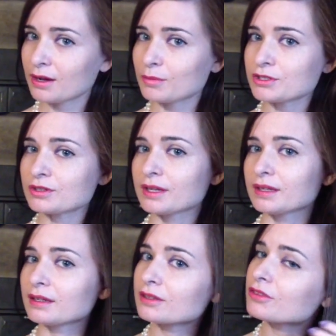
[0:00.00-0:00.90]
until I
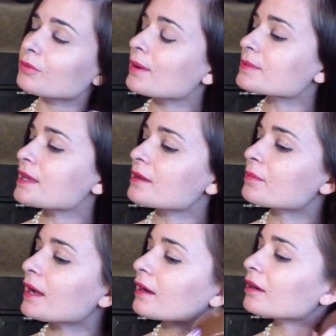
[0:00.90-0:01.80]
can get the website
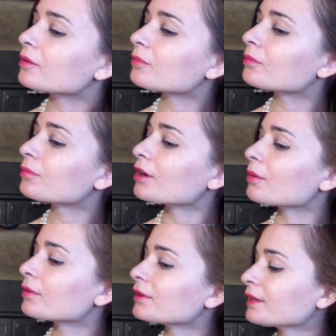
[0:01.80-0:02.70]
back up
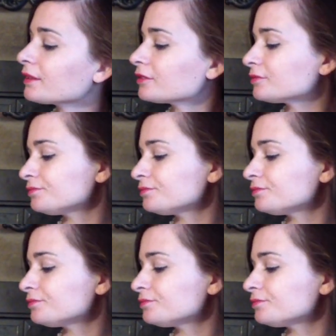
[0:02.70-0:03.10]
properly.